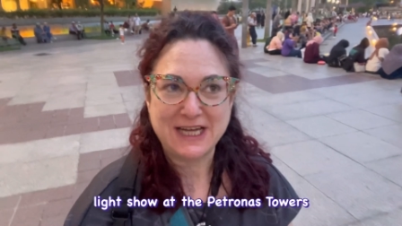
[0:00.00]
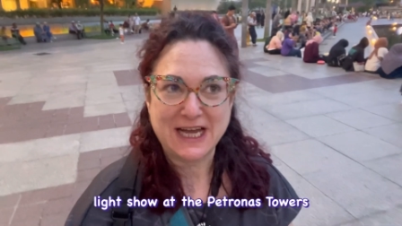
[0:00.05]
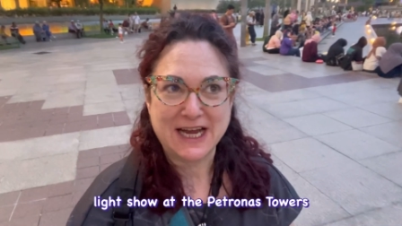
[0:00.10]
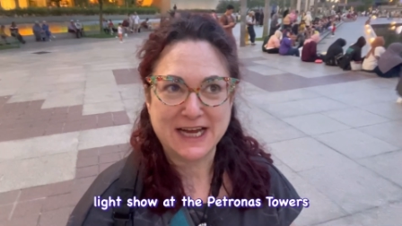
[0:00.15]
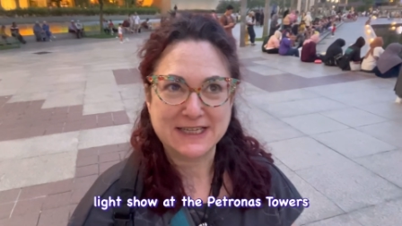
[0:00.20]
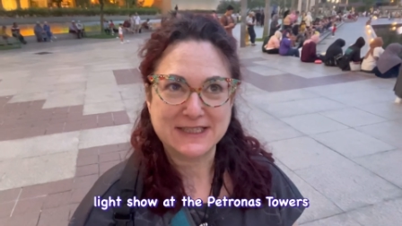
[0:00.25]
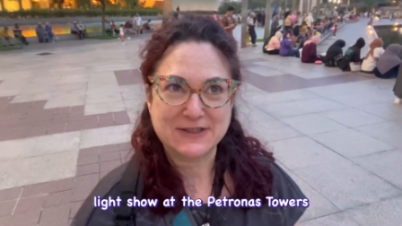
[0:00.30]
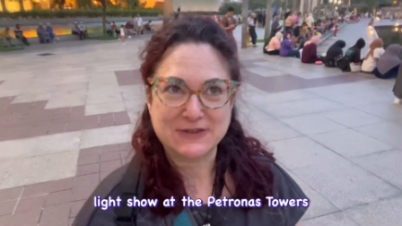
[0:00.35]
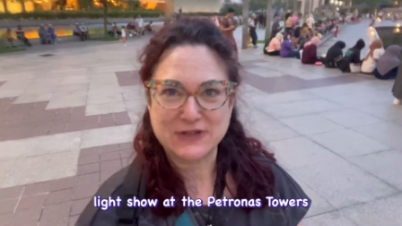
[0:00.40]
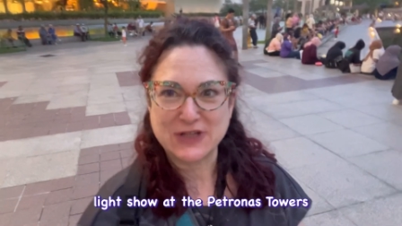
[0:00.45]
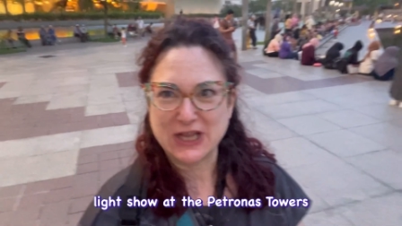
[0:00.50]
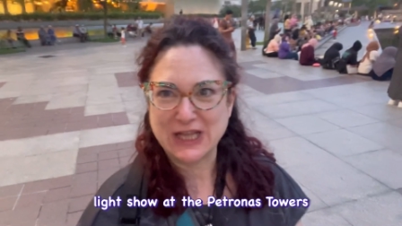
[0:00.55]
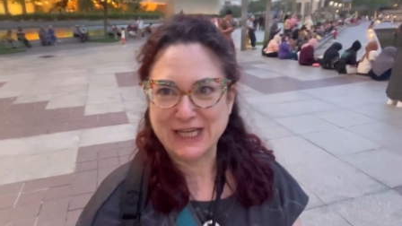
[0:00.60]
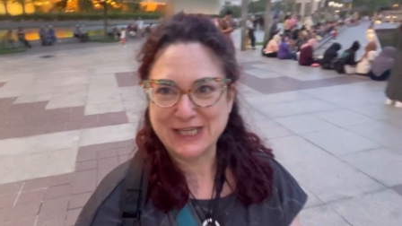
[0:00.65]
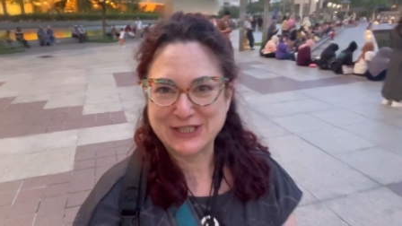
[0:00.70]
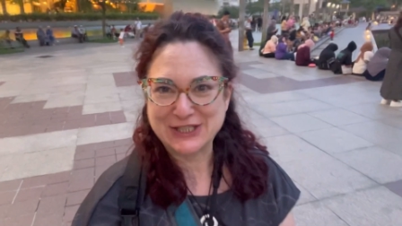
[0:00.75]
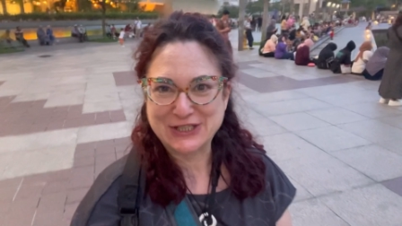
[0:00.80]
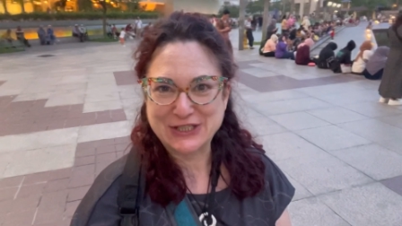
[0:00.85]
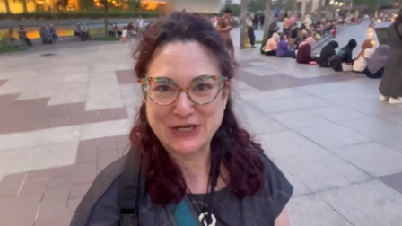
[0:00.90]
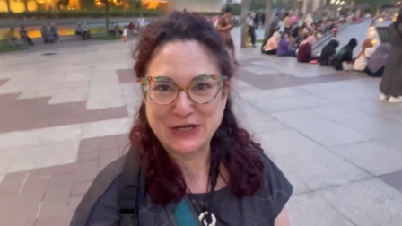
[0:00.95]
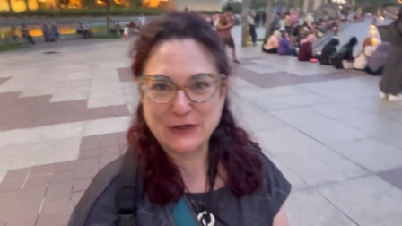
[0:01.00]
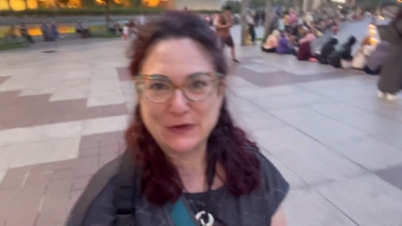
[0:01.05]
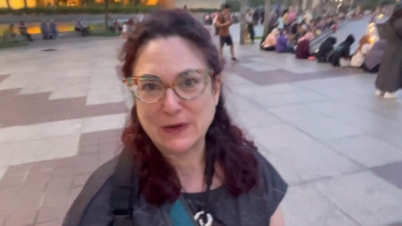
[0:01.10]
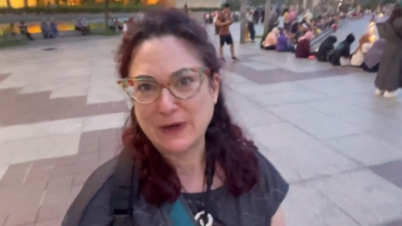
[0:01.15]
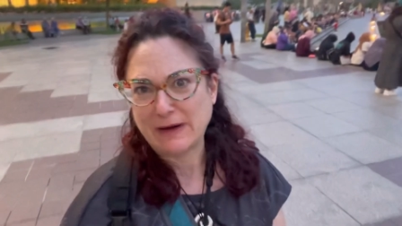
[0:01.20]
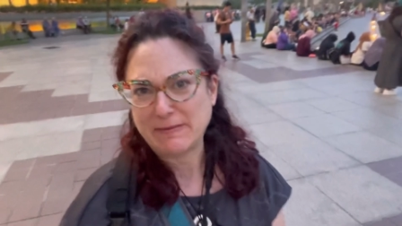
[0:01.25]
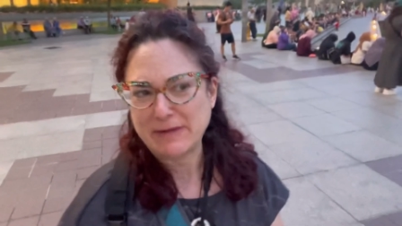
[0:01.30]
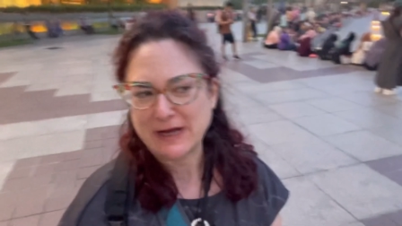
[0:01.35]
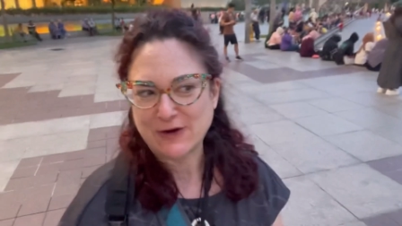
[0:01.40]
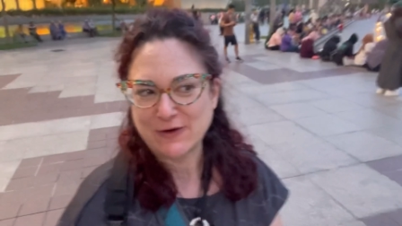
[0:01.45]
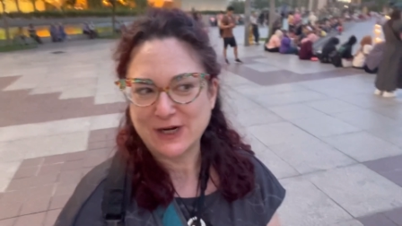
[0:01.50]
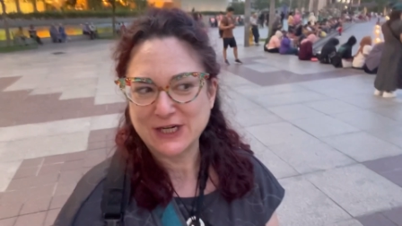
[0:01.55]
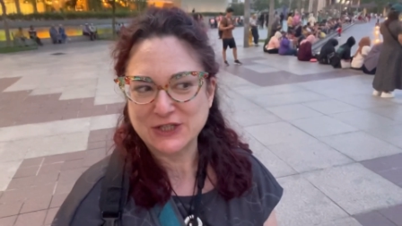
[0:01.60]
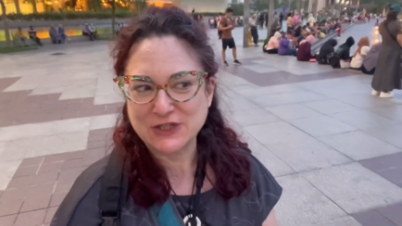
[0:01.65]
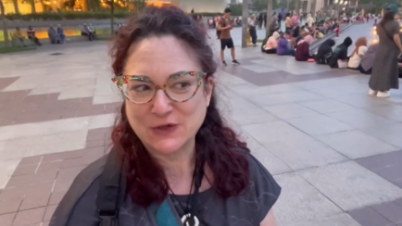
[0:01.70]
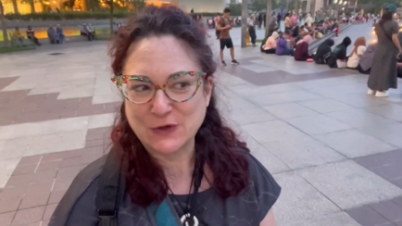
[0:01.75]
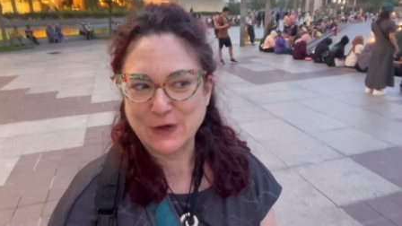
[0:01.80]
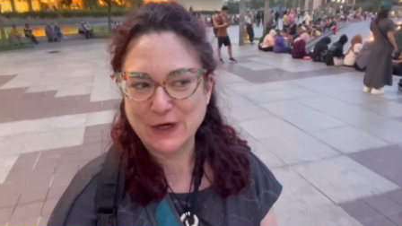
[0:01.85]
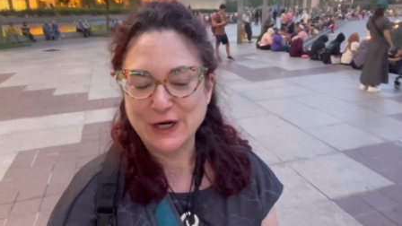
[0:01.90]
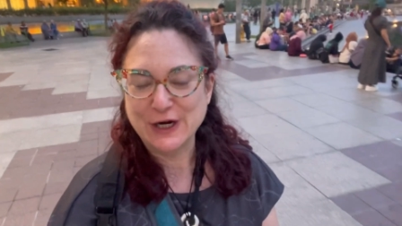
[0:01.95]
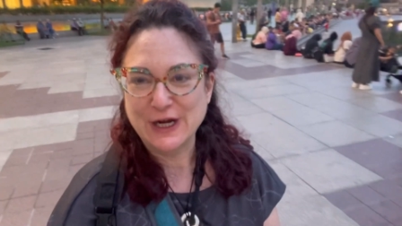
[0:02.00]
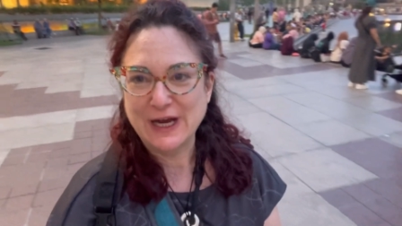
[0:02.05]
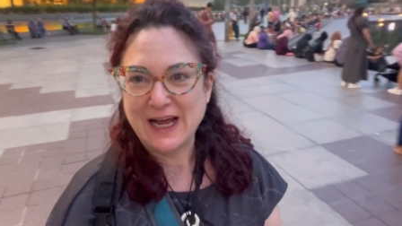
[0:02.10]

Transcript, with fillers: I guess there's a light show, I'm not quite sure.